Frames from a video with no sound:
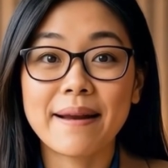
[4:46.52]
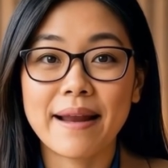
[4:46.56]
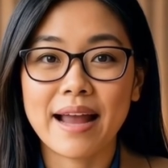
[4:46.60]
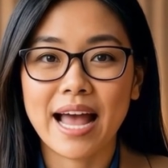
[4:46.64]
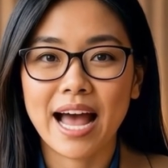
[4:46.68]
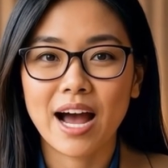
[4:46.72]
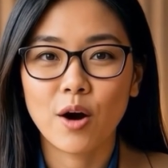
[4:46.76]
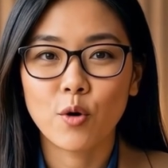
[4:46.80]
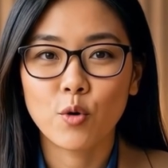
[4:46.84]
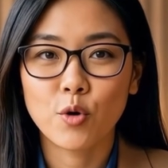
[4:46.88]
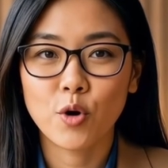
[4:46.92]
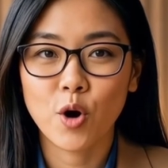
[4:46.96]

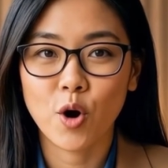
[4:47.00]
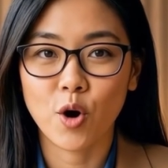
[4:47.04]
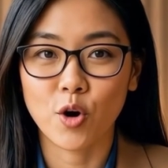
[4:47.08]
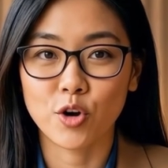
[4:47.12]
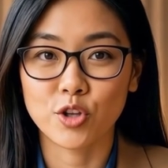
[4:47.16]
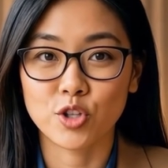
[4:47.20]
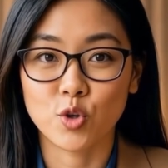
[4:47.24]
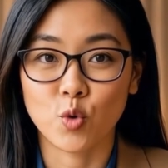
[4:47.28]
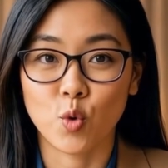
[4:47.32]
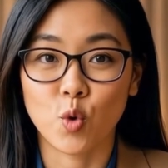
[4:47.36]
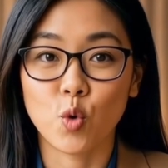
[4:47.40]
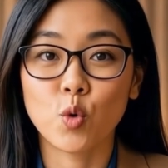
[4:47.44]
how long
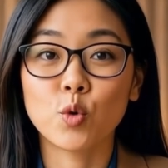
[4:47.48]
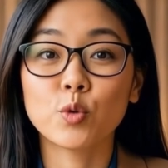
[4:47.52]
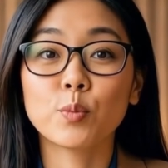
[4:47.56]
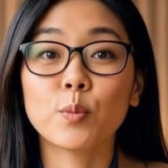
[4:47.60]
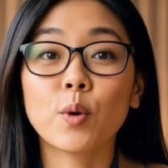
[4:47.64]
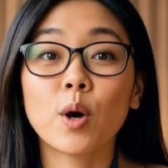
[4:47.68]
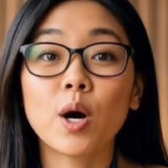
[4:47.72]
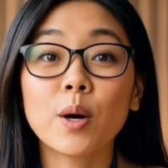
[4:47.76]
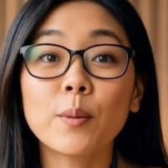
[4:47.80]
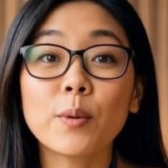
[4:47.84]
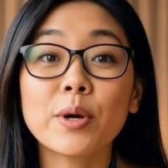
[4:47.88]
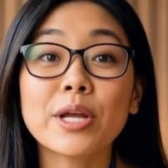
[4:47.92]
you hold
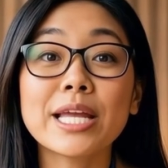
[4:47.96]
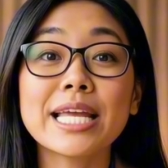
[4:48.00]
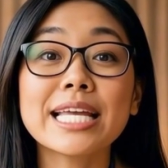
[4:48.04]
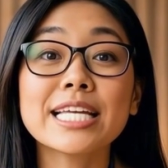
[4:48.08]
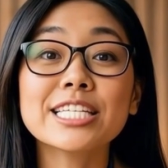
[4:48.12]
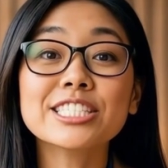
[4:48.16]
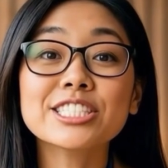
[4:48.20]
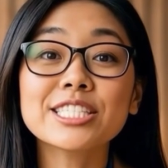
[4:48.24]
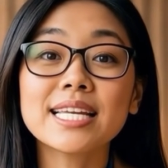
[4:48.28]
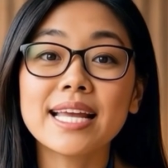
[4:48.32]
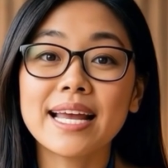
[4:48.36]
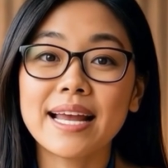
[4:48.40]

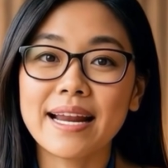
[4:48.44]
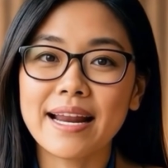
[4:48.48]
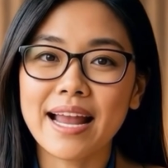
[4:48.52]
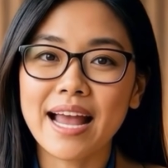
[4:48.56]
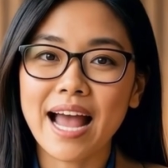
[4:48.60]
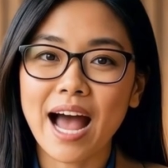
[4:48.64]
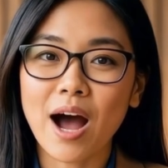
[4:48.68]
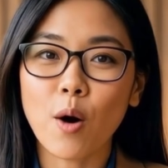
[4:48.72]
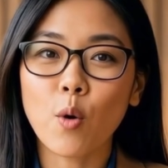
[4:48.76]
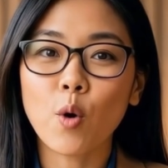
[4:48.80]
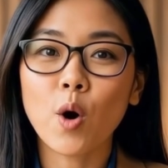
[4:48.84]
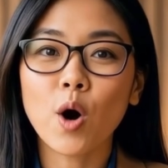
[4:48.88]
properties,
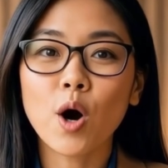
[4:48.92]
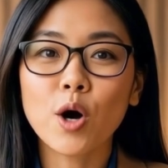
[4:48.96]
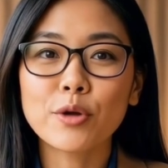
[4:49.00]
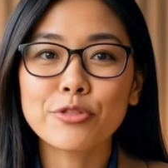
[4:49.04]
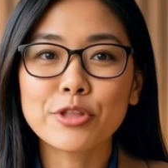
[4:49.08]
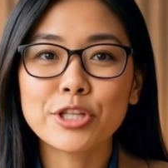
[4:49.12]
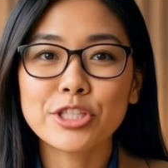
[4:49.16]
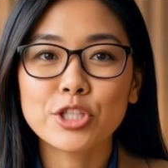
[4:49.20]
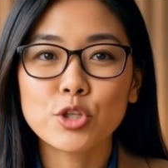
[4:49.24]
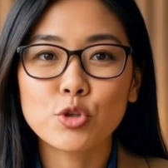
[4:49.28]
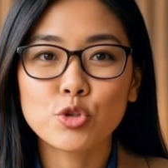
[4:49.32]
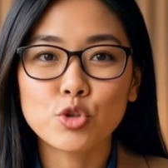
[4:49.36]
how
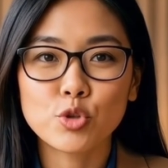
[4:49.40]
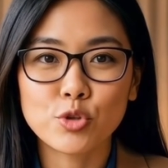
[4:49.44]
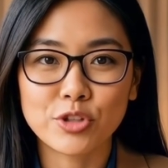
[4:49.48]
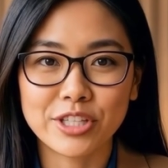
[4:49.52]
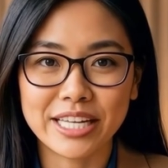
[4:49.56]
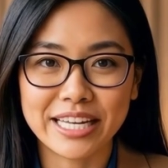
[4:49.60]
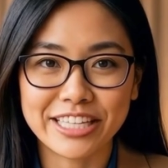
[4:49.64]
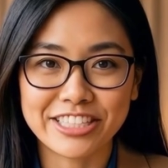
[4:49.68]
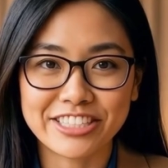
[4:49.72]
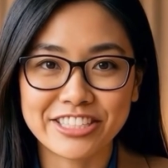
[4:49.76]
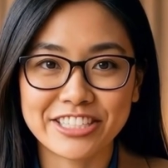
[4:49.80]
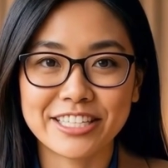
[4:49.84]
often you do
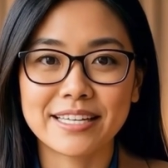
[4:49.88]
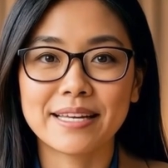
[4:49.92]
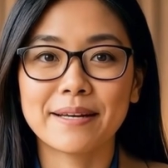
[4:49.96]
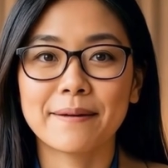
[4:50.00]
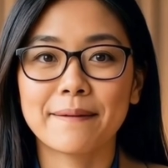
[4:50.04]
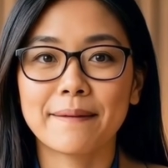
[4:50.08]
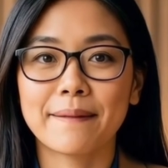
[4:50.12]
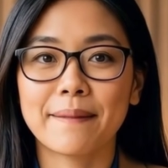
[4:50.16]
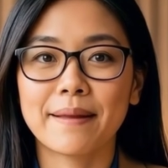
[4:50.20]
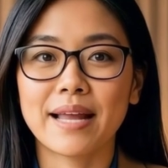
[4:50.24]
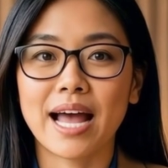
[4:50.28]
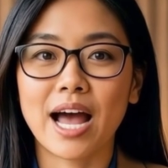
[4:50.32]
this,
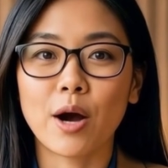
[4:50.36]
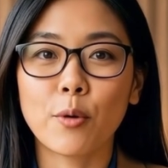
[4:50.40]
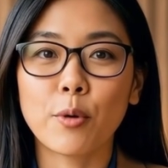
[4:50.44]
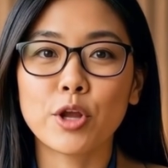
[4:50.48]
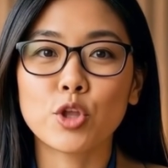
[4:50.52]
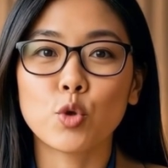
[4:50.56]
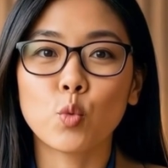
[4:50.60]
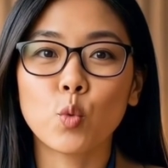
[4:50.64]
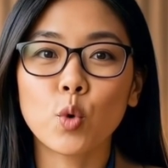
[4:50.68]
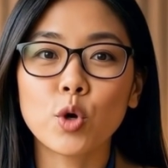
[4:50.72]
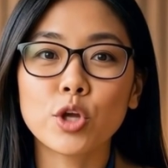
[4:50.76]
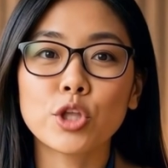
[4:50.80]
how
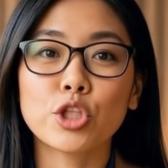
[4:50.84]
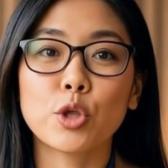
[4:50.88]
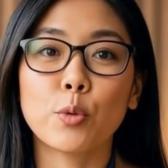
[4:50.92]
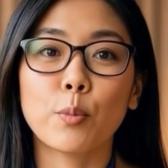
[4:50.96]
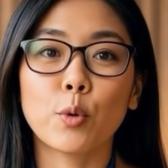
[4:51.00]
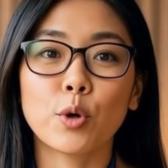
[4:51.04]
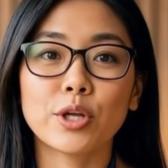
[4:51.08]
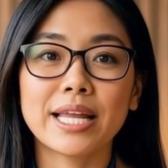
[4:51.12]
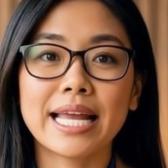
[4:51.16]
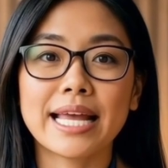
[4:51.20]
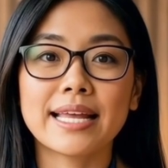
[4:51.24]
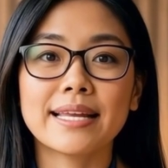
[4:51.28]
much work you
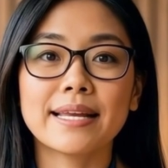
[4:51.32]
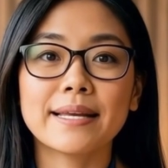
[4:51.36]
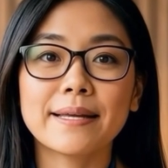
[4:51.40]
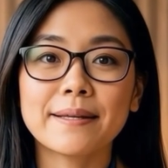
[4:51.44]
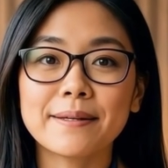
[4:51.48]
put in.